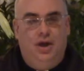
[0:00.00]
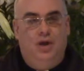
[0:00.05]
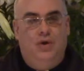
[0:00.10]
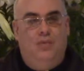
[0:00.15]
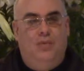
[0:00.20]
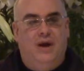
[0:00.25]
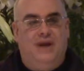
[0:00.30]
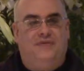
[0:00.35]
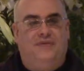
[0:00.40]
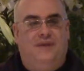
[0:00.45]

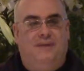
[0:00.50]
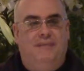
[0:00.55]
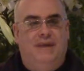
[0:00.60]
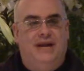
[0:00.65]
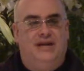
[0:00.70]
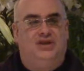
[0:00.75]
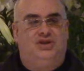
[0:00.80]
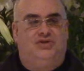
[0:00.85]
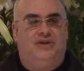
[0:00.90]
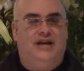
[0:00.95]
with the
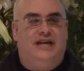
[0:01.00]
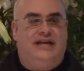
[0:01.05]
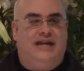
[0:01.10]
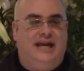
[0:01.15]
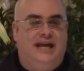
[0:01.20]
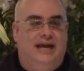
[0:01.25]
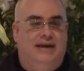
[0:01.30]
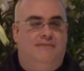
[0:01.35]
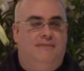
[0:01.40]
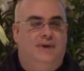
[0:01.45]
ministry
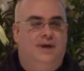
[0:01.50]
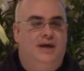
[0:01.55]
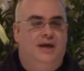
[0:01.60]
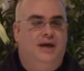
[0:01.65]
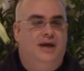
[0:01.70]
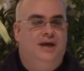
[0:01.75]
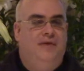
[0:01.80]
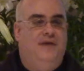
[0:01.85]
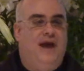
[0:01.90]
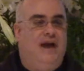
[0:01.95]
team
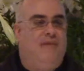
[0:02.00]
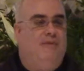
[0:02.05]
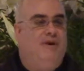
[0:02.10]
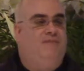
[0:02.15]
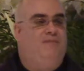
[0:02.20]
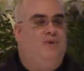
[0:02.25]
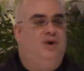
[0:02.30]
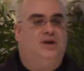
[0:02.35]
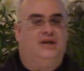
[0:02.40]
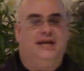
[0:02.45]
that
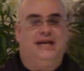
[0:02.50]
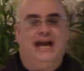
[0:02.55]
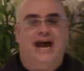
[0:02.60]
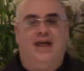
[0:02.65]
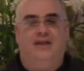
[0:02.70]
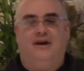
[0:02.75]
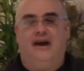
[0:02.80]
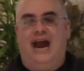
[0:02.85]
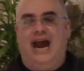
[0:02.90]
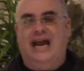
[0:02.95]
we've put
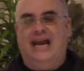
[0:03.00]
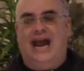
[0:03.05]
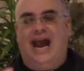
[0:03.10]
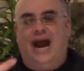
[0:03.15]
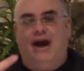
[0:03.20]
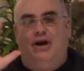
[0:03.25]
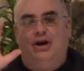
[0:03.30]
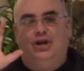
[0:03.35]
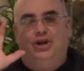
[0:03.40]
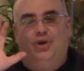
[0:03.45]
together, and
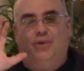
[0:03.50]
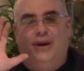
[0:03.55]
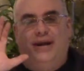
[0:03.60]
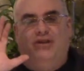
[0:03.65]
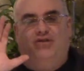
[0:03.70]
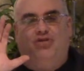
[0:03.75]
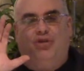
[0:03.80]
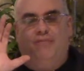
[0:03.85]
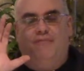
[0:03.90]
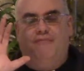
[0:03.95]
they are doing
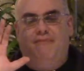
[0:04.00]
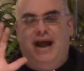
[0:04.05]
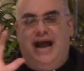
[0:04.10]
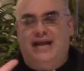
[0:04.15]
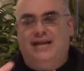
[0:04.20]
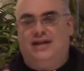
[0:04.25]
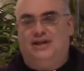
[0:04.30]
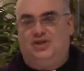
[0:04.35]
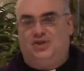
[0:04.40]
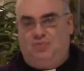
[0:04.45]

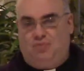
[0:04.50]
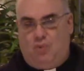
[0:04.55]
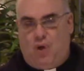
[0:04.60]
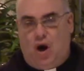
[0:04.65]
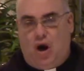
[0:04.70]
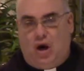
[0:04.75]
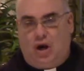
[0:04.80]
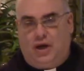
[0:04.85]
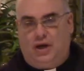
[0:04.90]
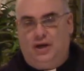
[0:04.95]
tremendous
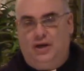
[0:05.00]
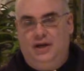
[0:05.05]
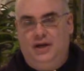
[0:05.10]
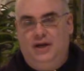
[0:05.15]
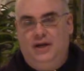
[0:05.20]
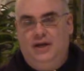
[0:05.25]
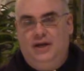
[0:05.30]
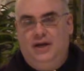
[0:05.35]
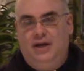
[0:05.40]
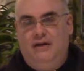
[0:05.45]
work
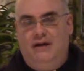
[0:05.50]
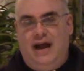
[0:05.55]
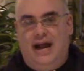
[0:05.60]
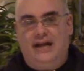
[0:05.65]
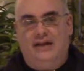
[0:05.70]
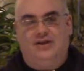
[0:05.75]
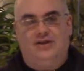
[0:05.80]
right?